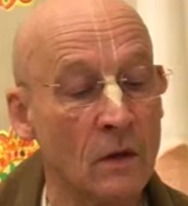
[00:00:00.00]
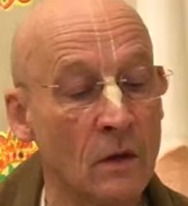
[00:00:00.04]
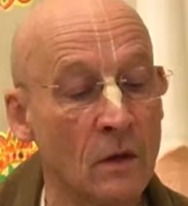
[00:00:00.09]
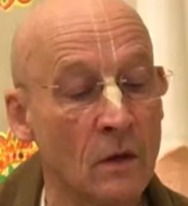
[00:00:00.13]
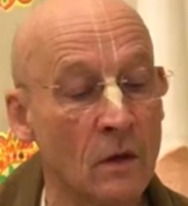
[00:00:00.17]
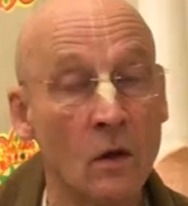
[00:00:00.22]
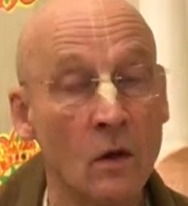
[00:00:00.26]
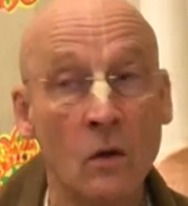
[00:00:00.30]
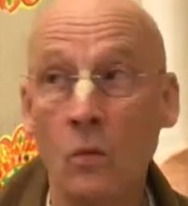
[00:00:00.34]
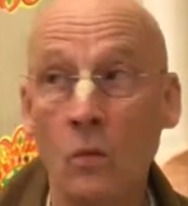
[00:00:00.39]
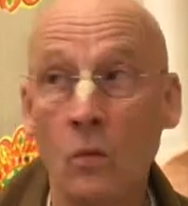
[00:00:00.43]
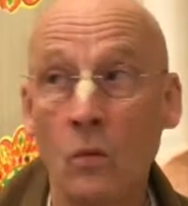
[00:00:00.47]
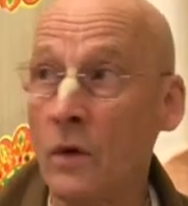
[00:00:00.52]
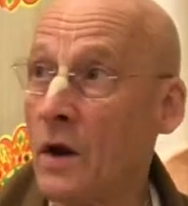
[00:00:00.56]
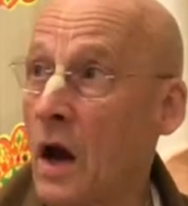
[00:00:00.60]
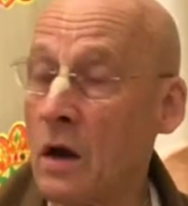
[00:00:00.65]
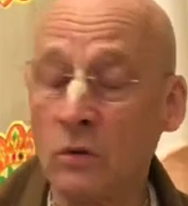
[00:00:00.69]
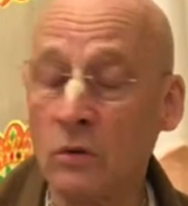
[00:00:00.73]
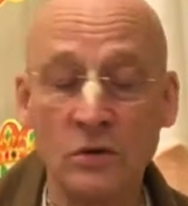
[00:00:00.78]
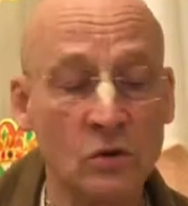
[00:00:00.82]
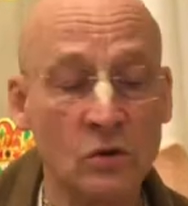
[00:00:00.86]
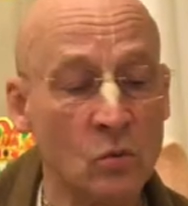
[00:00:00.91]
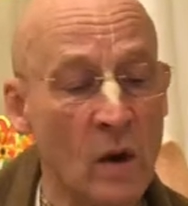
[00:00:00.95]
When I was
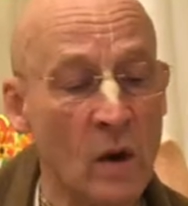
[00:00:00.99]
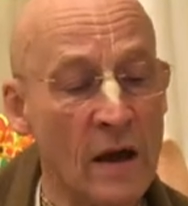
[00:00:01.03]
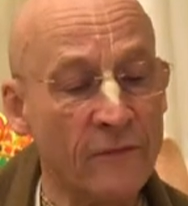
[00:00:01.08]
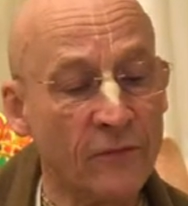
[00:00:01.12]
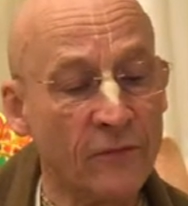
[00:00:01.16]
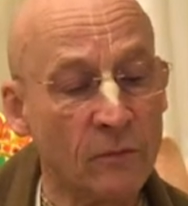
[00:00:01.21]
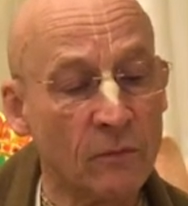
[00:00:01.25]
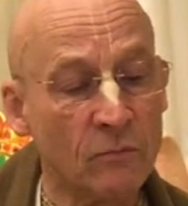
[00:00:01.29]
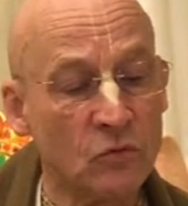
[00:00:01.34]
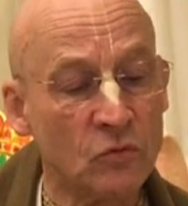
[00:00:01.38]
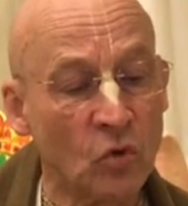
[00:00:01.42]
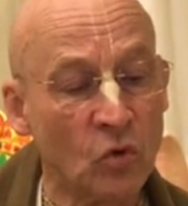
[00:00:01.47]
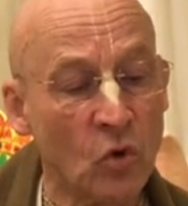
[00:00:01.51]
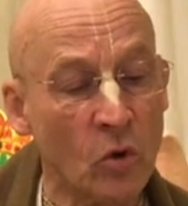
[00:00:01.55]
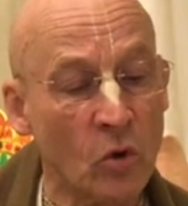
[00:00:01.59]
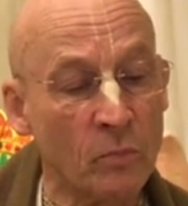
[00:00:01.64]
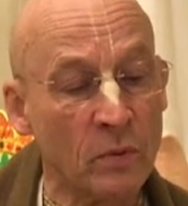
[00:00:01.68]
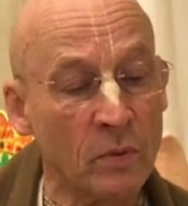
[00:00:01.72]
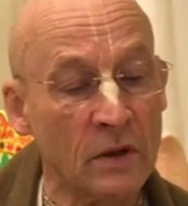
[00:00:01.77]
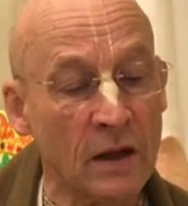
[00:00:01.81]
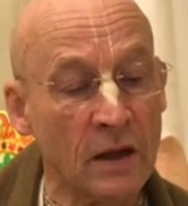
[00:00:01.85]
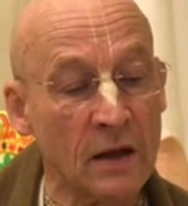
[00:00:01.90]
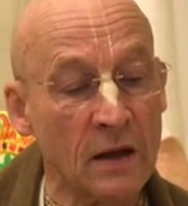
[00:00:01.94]
away from
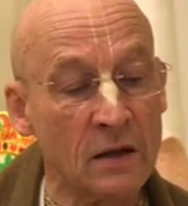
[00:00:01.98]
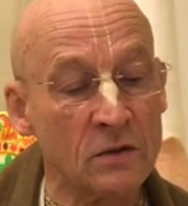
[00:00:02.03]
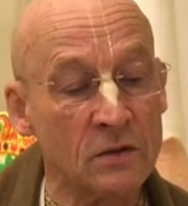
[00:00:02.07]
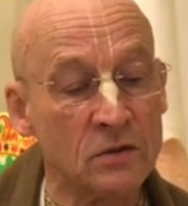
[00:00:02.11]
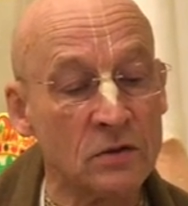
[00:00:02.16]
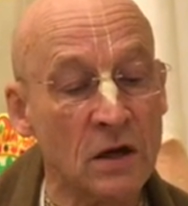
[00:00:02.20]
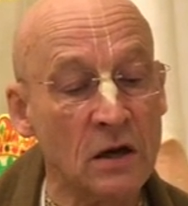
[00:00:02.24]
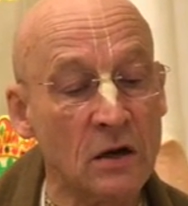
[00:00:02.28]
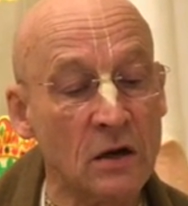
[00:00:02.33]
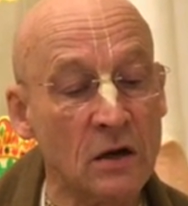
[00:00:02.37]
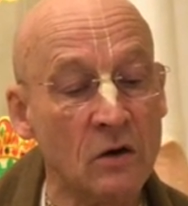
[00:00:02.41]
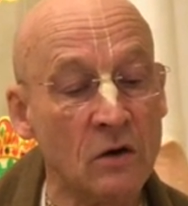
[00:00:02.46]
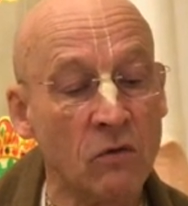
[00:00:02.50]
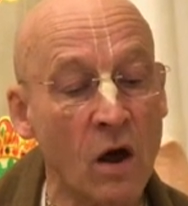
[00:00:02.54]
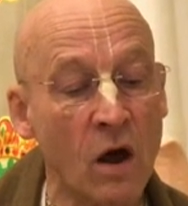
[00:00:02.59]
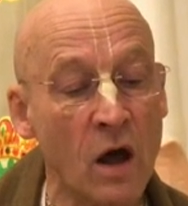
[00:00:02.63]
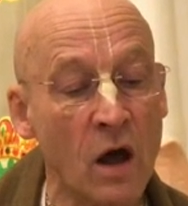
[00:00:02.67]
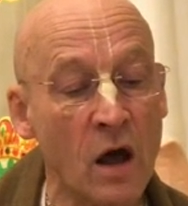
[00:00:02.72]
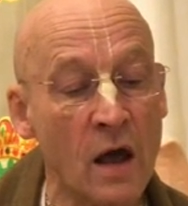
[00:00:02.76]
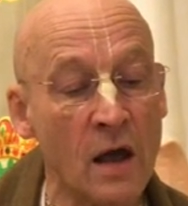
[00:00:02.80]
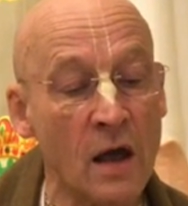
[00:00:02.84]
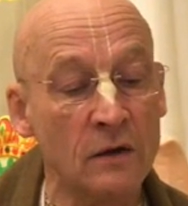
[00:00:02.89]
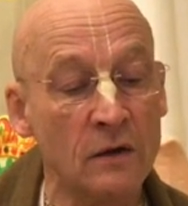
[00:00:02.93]
Draupadi, she
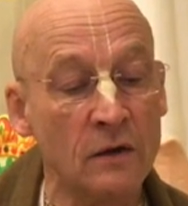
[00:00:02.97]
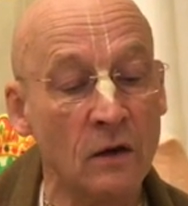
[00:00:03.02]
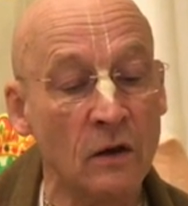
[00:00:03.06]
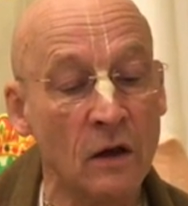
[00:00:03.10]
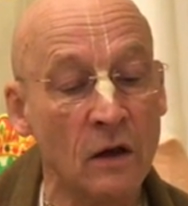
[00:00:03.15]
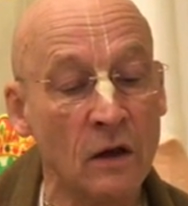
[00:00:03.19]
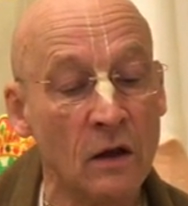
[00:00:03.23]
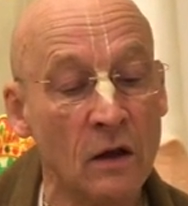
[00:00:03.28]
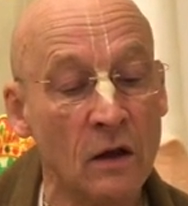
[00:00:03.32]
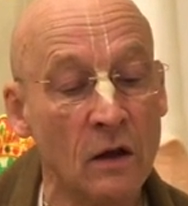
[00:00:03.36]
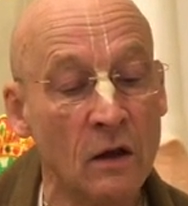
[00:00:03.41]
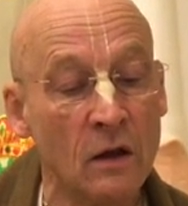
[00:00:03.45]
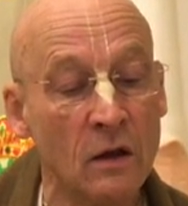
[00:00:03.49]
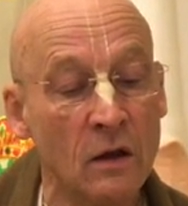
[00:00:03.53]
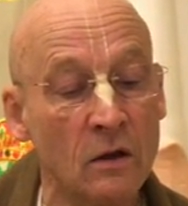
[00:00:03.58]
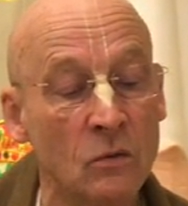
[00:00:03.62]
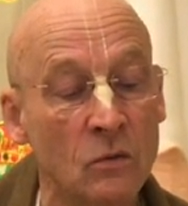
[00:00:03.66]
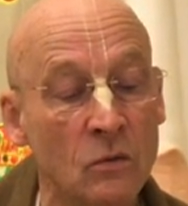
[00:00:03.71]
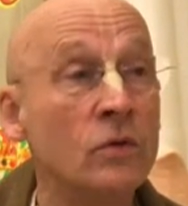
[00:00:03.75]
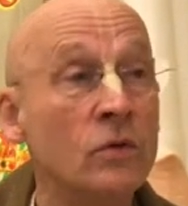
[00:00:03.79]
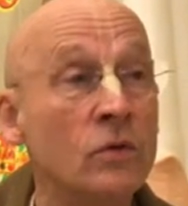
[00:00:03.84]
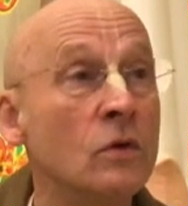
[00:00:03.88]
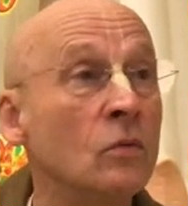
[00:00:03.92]
cried with
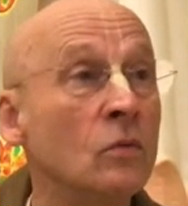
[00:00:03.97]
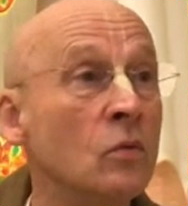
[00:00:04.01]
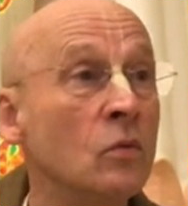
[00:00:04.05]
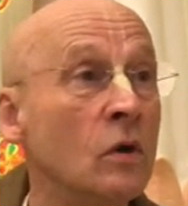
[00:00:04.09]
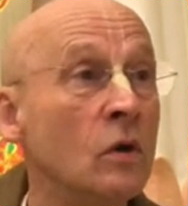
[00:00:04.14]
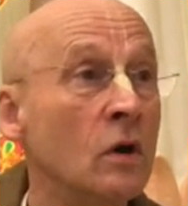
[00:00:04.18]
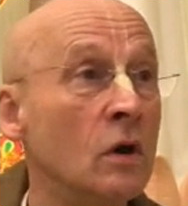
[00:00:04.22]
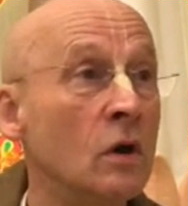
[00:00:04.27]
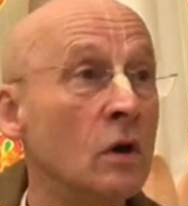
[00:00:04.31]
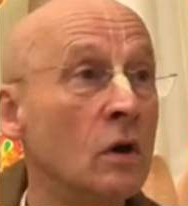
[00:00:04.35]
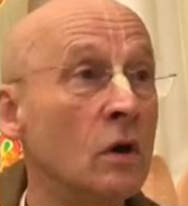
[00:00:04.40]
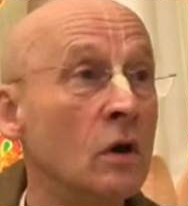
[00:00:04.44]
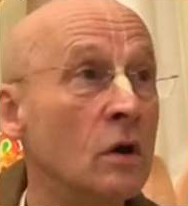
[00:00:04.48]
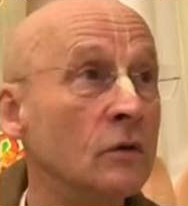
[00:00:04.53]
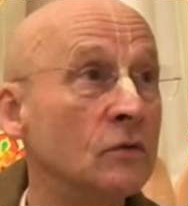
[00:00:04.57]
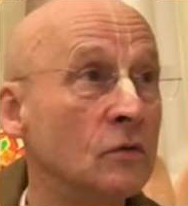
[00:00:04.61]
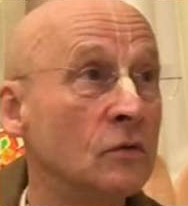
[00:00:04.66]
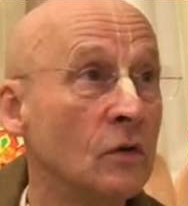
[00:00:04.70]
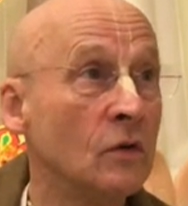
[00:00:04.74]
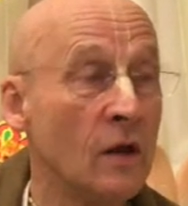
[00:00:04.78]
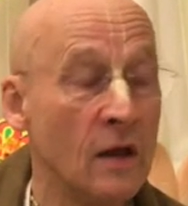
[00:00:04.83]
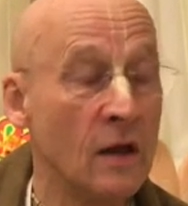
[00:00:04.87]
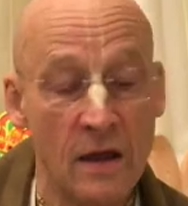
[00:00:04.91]
the words,
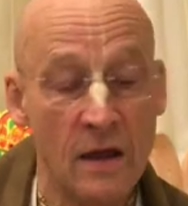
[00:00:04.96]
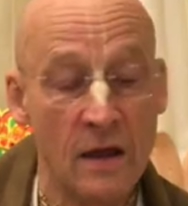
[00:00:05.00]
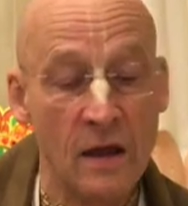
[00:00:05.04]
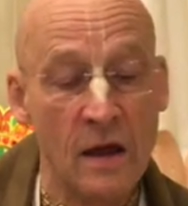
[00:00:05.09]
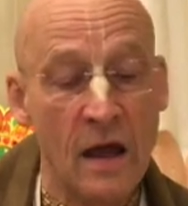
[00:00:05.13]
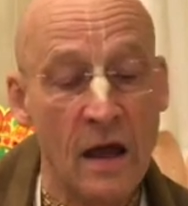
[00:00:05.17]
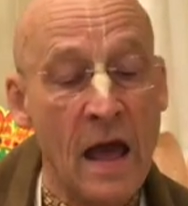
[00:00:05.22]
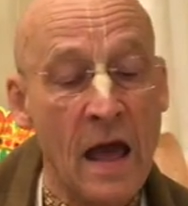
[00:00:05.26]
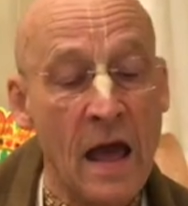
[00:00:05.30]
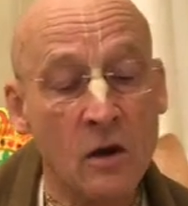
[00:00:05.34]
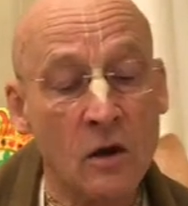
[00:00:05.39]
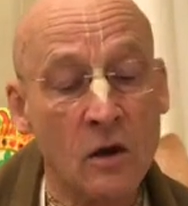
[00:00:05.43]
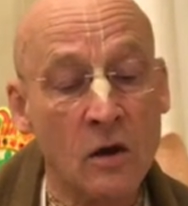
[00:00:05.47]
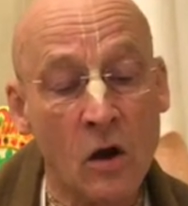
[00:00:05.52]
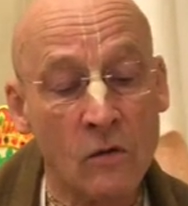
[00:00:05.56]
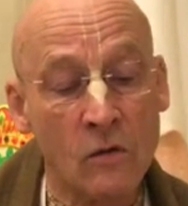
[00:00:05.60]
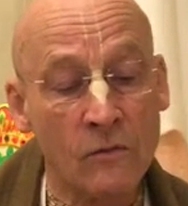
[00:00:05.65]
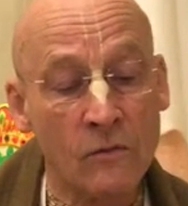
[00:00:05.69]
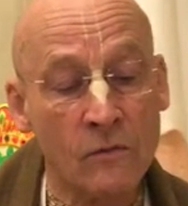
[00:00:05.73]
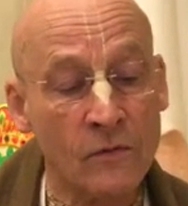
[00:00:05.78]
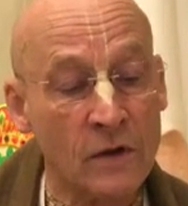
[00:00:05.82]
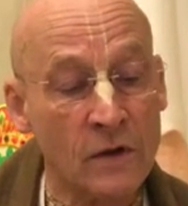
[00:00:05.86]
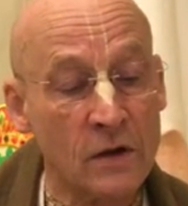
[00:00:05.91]
"Hey
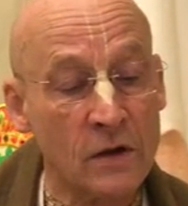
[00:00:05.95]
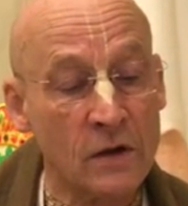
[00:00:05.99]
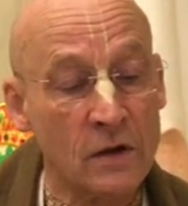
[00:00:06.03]
Govinda,